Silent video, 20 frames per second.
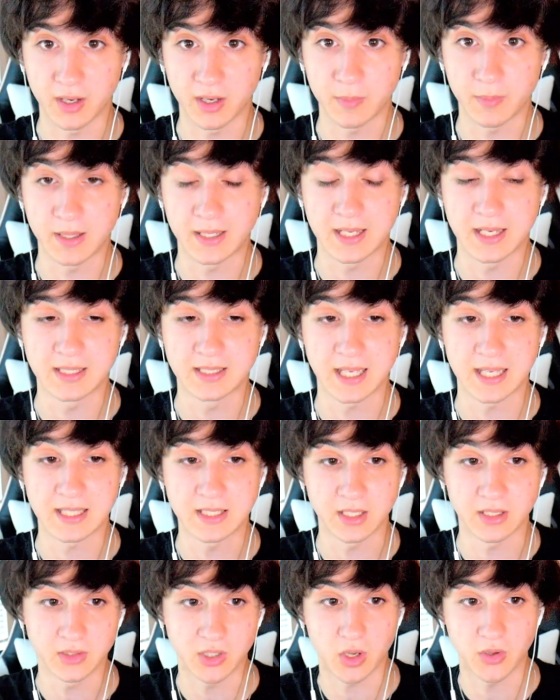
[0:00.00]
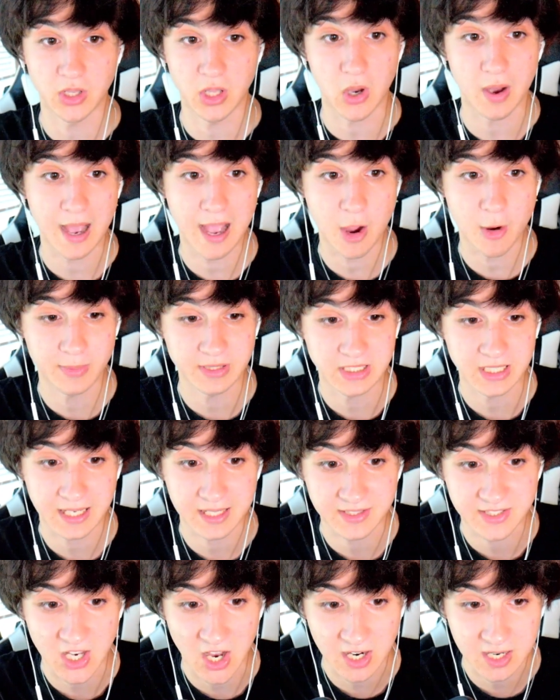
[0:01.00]
because I still don't know how much I can
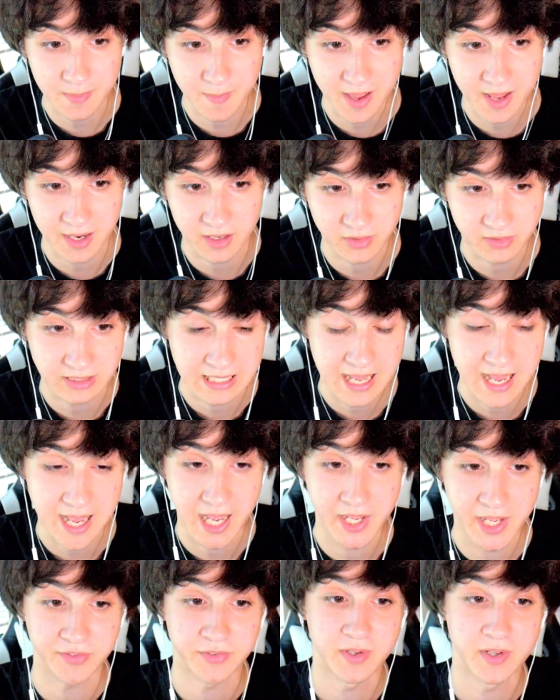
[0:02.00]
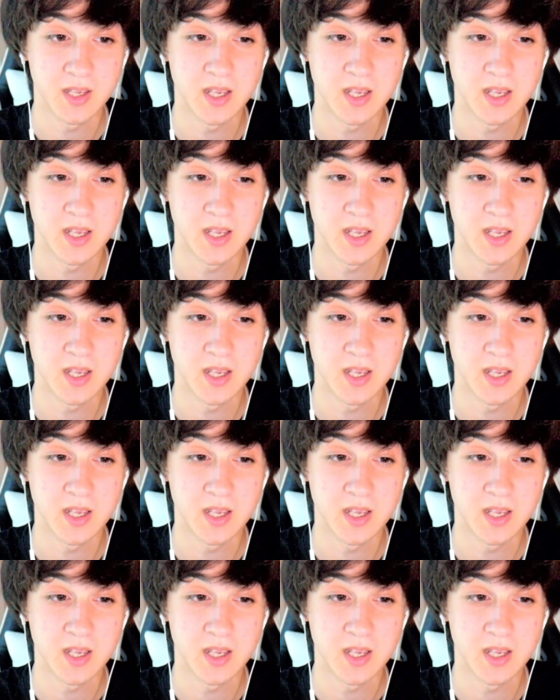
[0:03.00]
talk about it on live.